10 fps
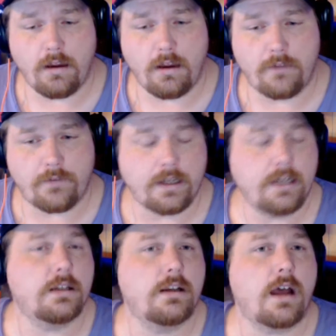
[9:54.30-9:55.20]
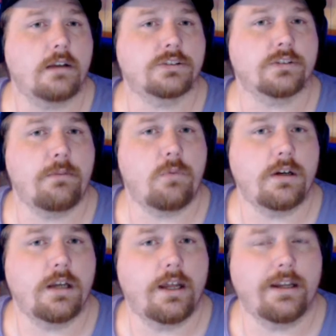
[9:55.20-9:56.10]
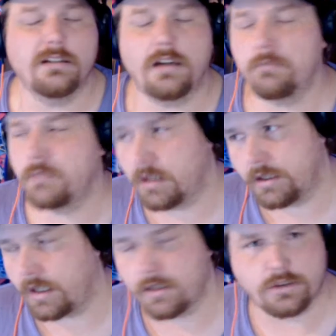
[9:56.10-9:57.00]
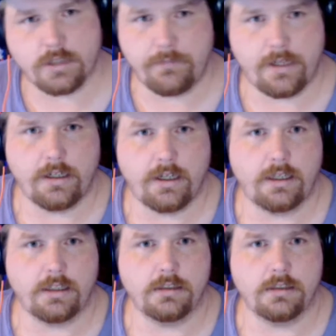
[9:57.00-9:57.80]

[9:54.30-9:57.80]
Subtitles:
If I need to not stream one day, I'm gonna not stream that day.